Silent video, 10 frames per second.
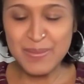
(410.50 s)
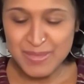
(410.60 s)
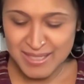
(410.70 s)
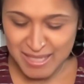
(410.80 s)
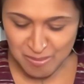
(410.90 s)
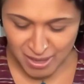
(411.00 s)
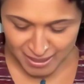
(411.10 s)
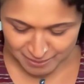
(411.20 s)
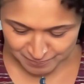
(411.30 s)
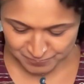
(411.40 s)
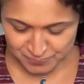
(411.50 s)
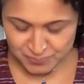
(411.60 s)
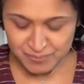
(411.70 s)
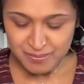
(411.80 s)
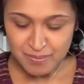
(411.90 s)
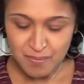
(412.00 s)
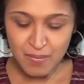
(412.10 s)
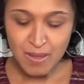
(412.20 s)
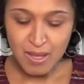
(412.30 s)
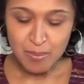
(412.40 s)
TMI.
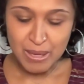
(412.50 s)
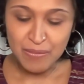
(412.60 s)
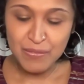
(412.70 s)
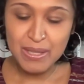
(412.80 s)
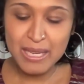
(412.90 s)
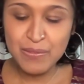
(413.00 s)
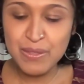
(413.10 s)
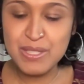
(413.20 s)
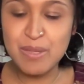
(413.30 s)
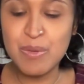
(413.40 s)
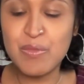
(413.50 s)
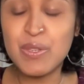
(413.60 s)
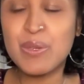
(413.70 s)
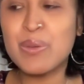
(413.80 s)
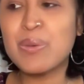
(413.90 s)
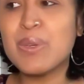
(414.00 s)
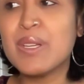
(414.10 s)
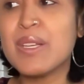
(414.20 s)
But I feel like for some of you,